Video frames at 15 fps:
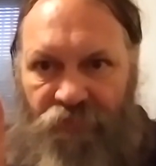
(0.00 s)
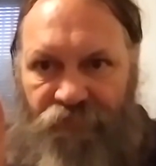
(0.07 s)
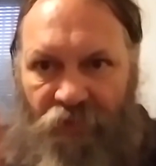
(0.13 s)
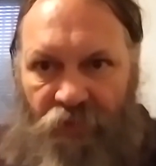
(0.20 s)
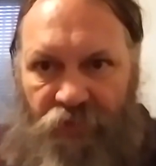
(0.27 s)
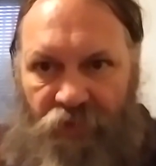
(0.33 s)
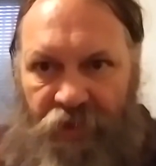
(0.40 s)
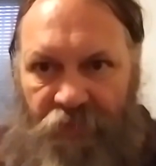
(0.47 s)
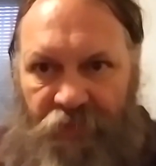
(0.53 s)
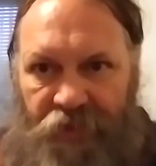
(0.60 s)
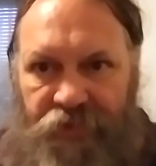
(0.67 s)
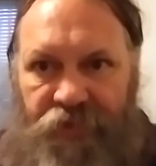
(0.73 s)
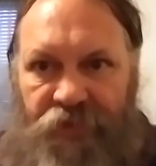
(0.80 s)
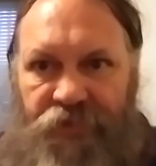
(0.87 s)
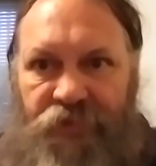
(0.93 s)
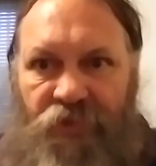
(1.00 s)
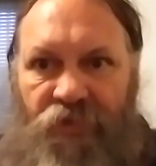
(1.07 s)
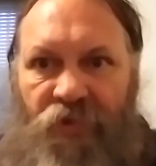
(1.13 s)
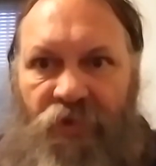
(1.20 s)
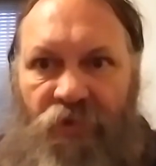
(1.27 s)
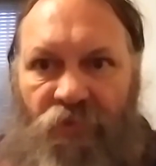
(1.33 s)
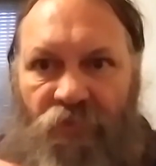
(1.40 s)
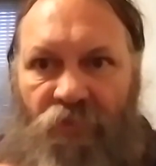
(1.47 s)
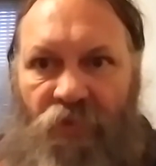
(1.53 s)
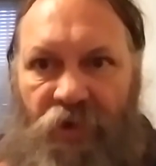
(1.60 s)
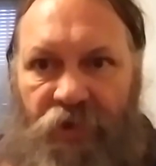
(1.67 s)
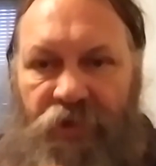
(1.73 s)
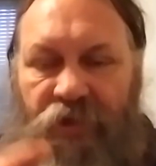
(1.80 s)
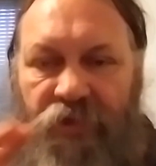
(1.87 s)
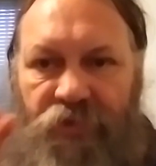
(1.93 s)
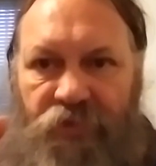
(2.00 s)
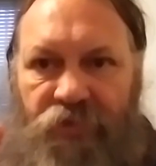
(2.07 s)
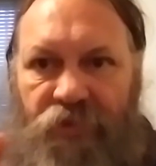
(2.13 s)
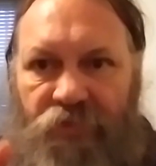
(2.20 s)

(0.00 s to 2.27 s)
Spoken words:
photo images, or you can